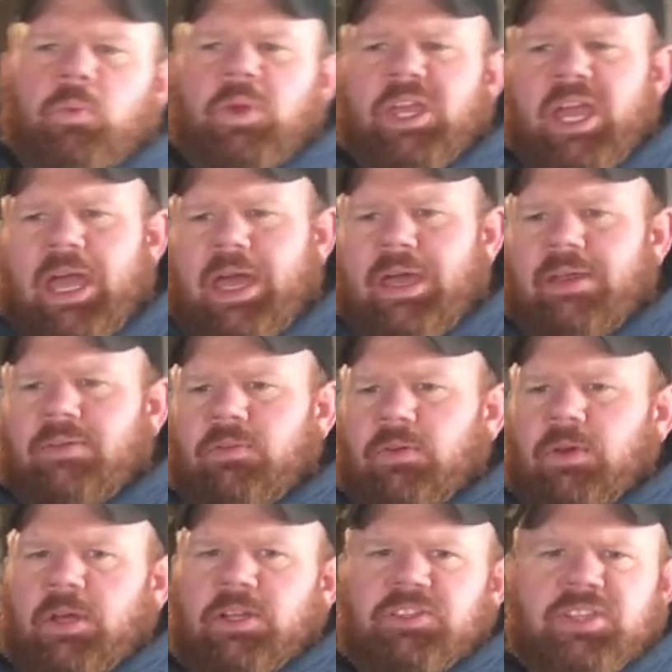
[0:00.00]
we have
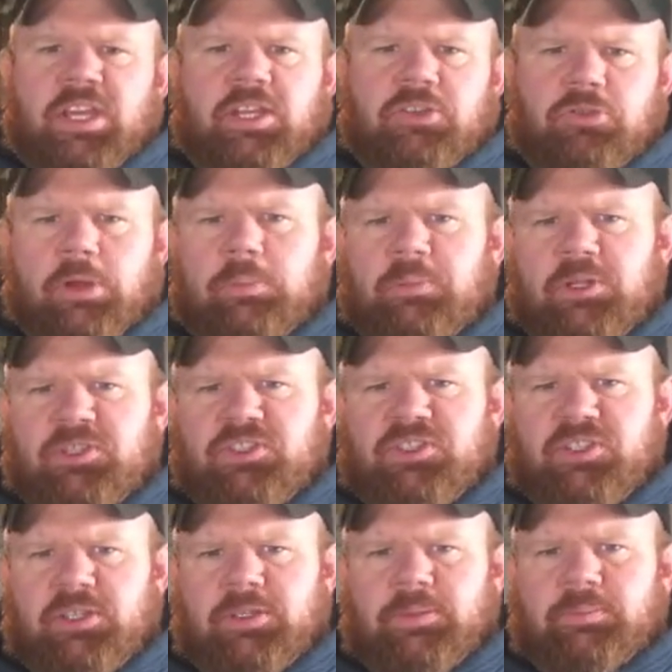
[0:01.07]
a set of triplets
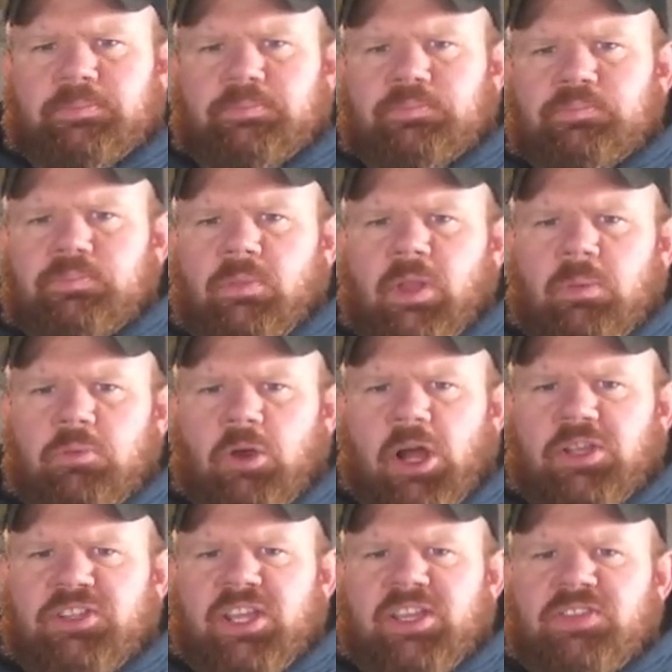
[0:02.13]
to
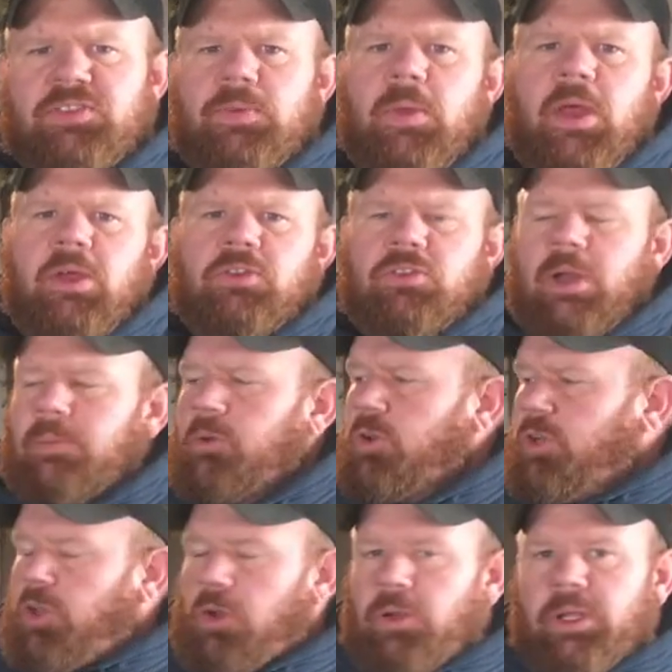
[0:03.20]
process. So I'm
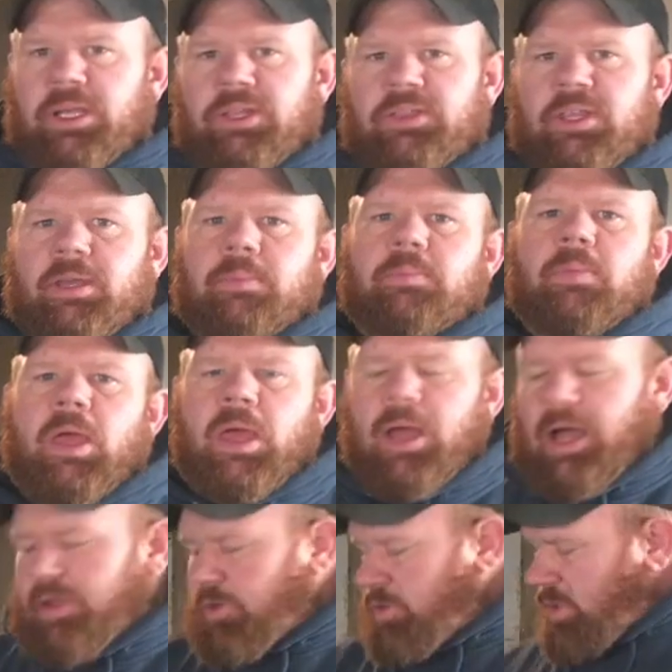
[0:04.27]
going to go and get them.
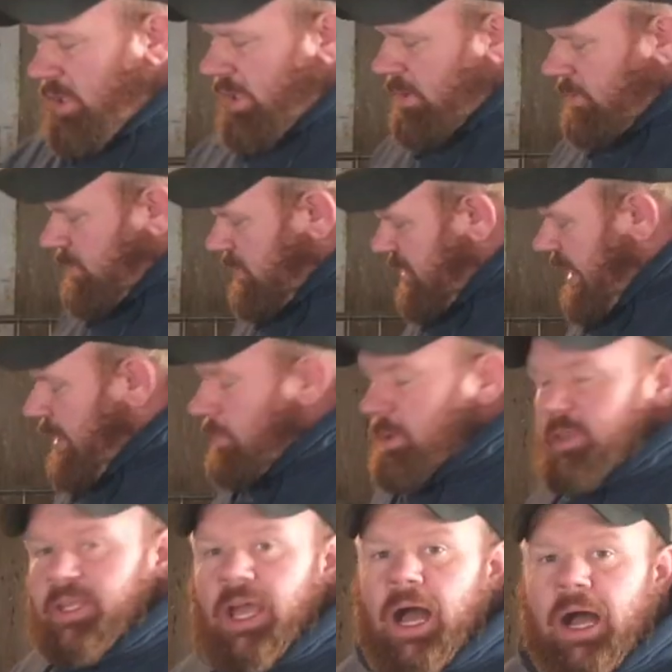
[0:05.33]
I usually set them
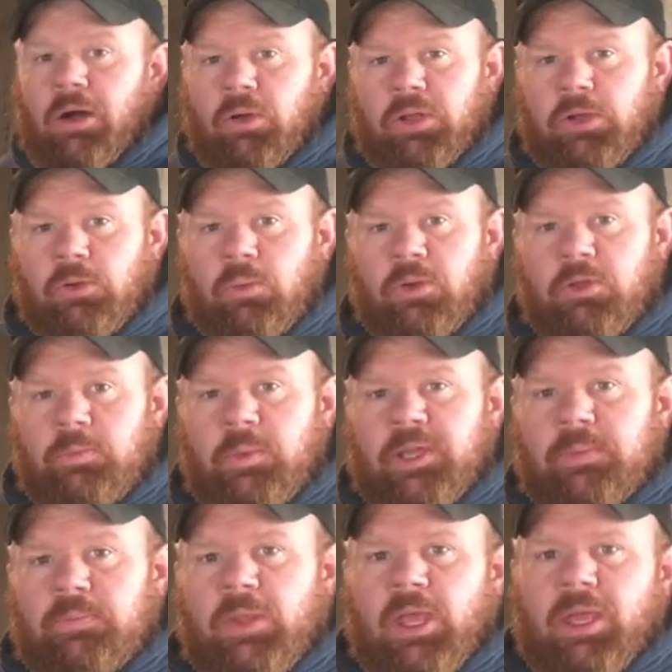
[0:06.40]
in the aisle here with
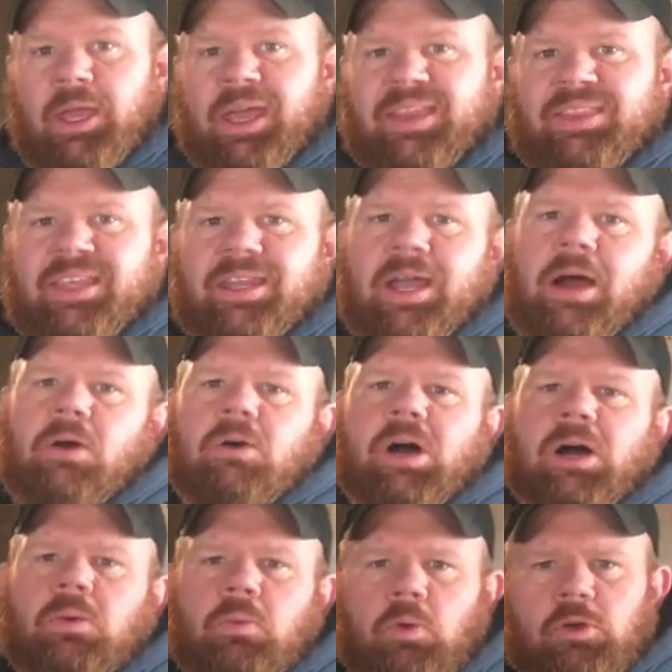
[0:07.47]
me, and then
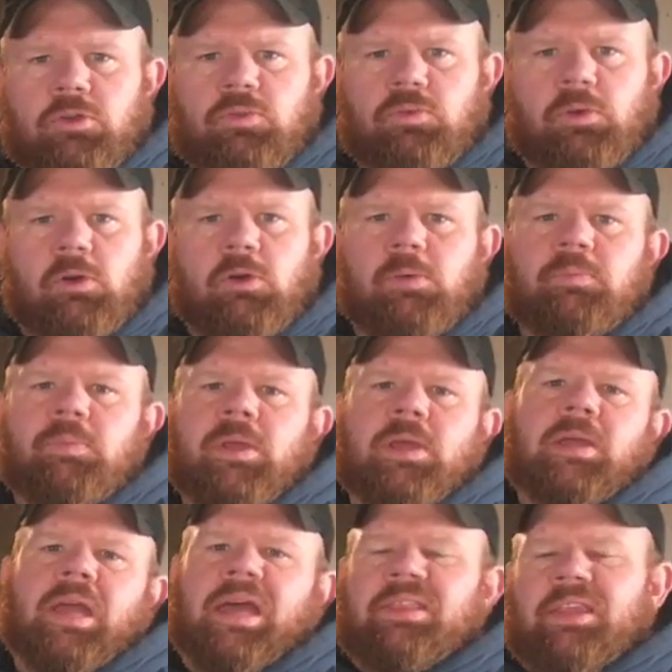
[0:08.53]
I'll work through them,
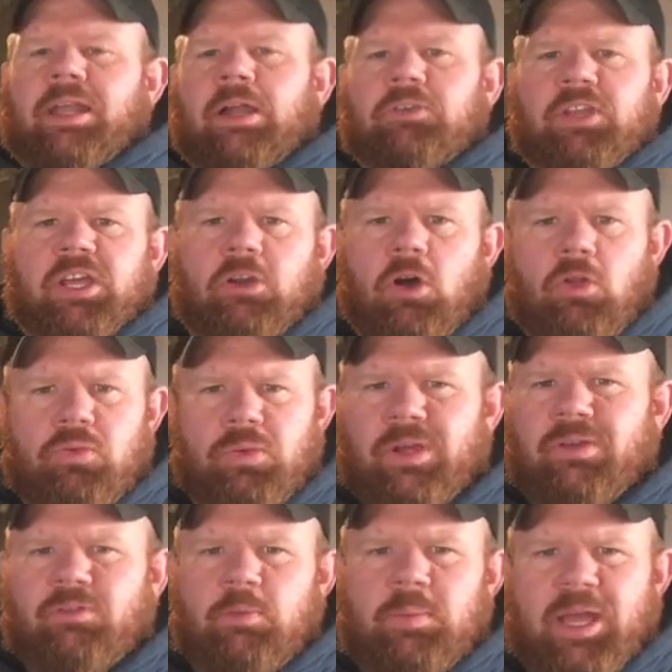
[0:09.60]
and then I'll take all
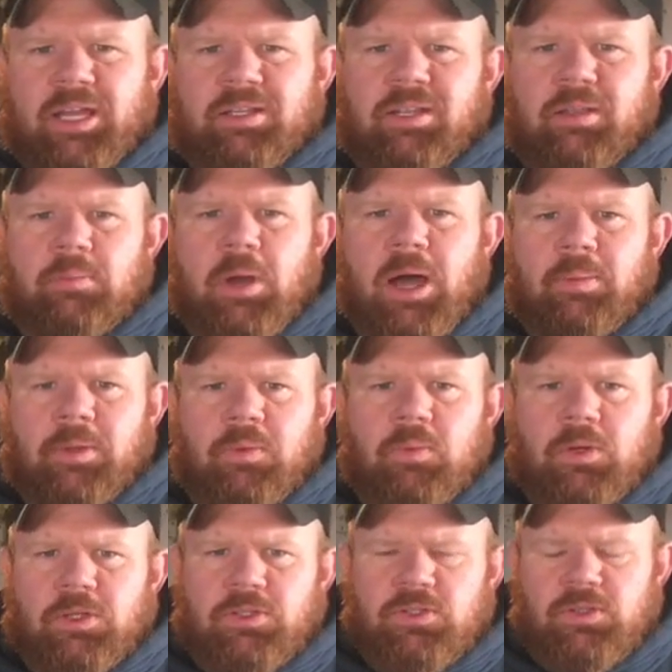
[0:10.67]
three of them back to the mom at
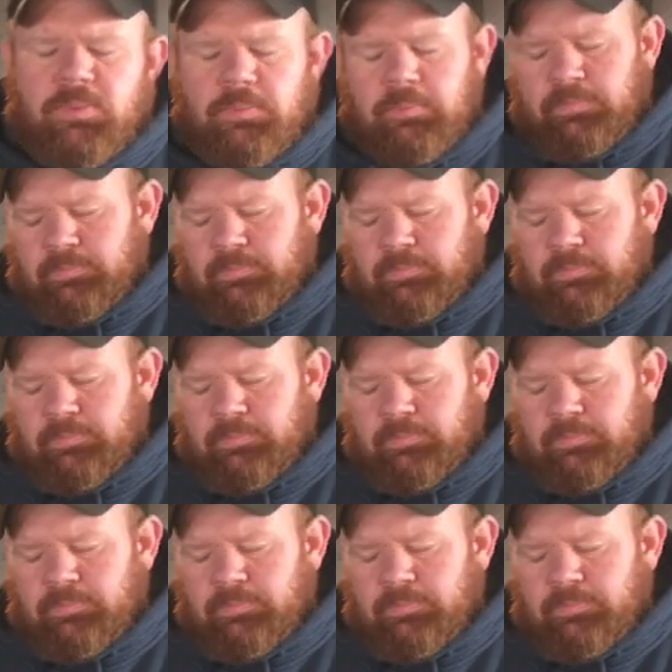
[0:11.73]
once.